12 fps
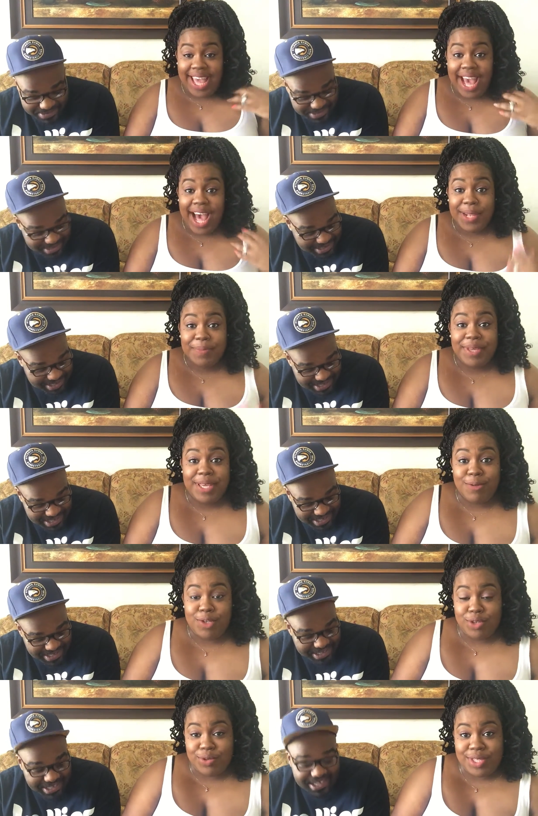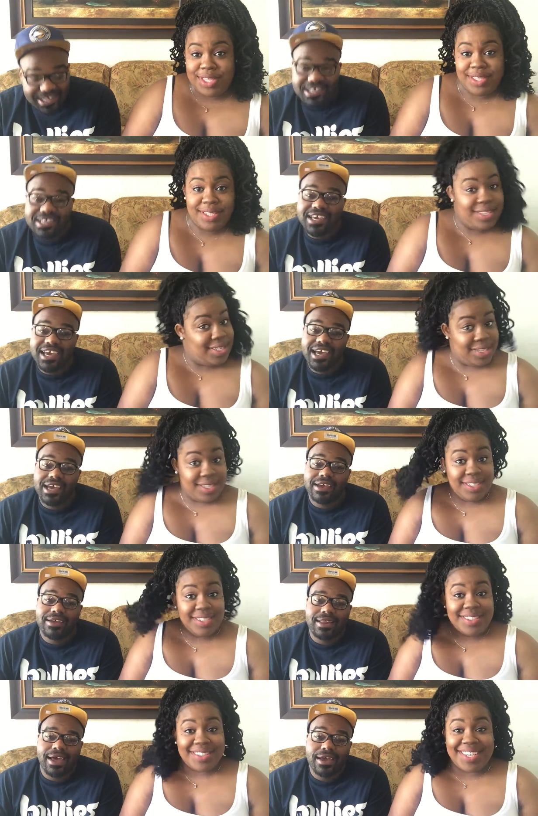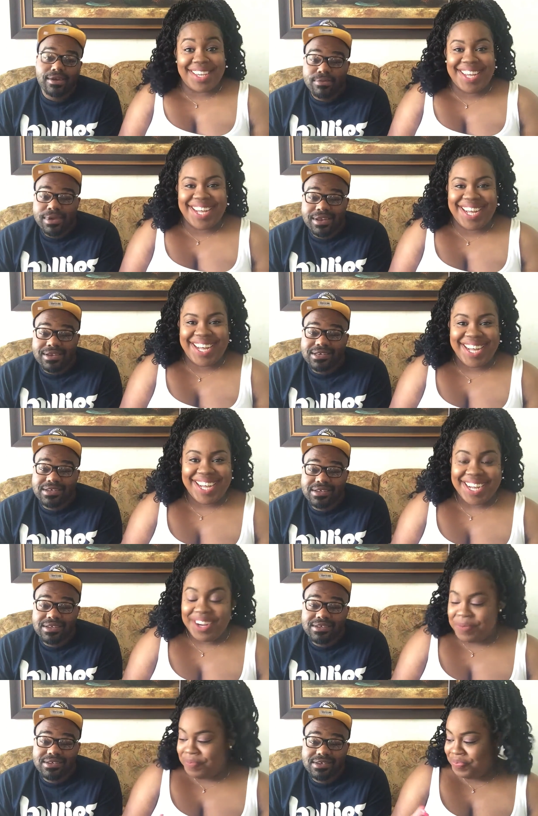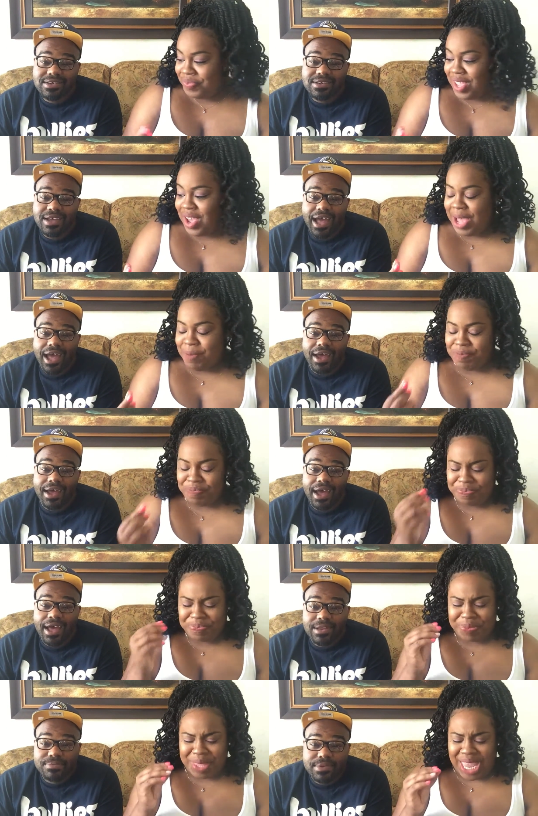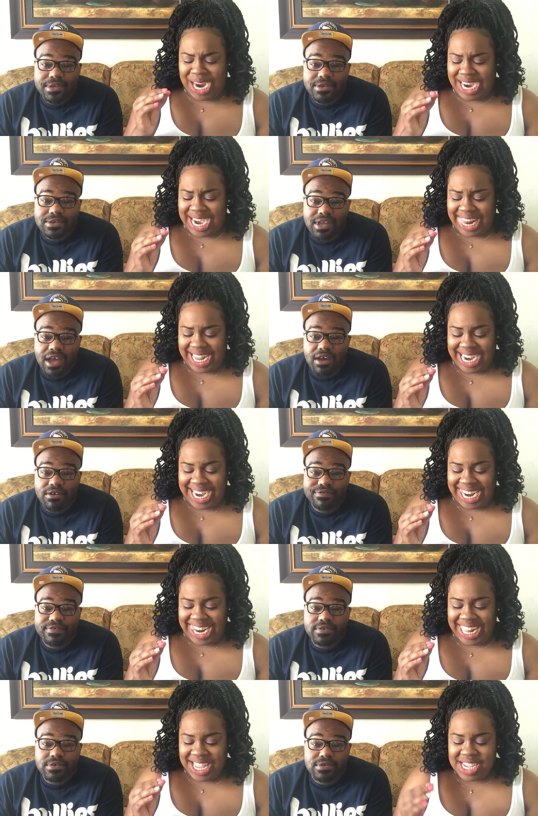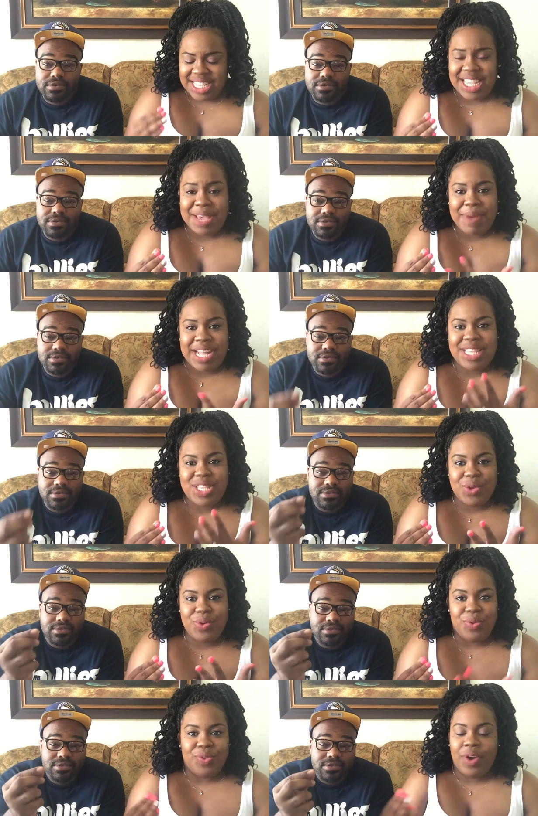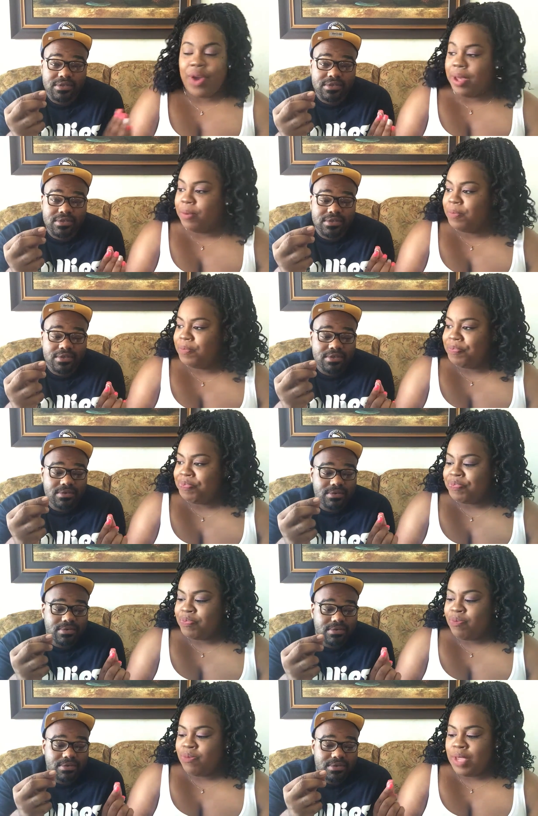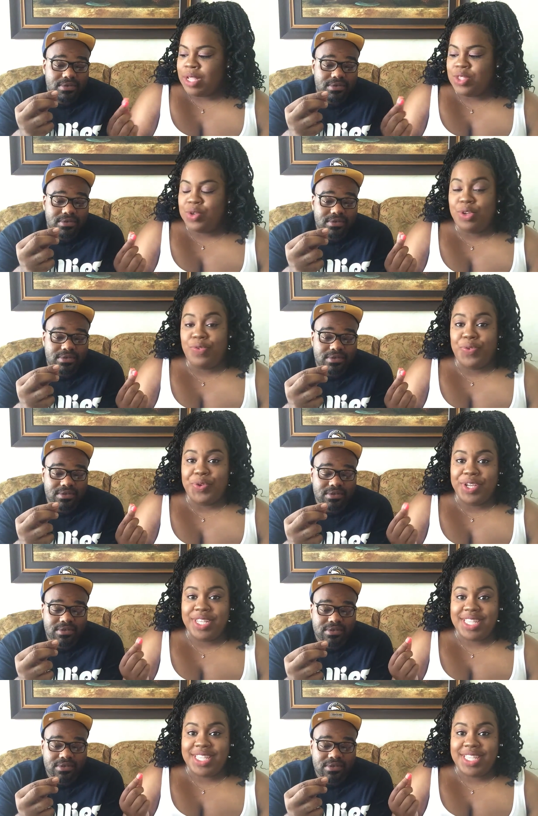Speaker 1: And jalapeno juice. Yeah,
Speaker 2: like, really?
Speaker 1: Okay. Jalapeno dog food? Let's look at my two. Okay. Tutti Frutti